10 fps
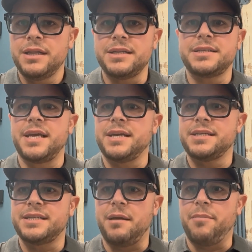let's take a
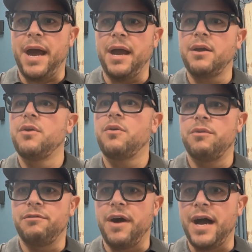step back,
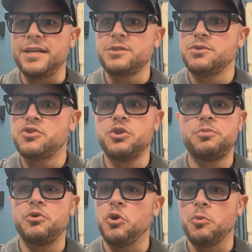revise, which is a
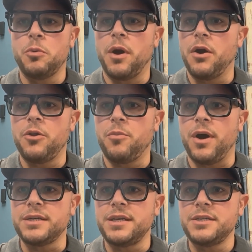super normal part of the
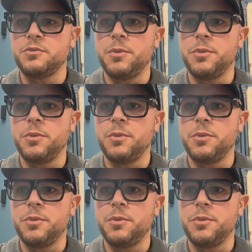process,